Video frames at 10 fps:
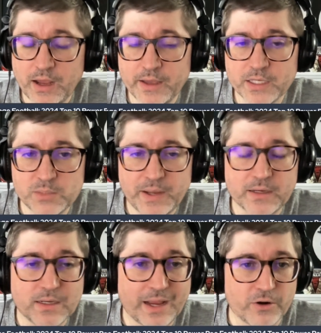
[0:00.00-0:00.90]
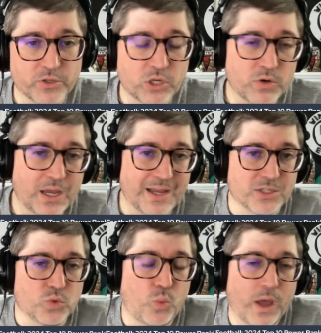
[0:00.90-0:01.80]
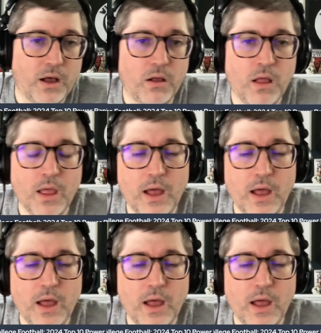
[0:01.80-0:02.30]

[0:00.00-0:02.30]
I expected. Arizona as well.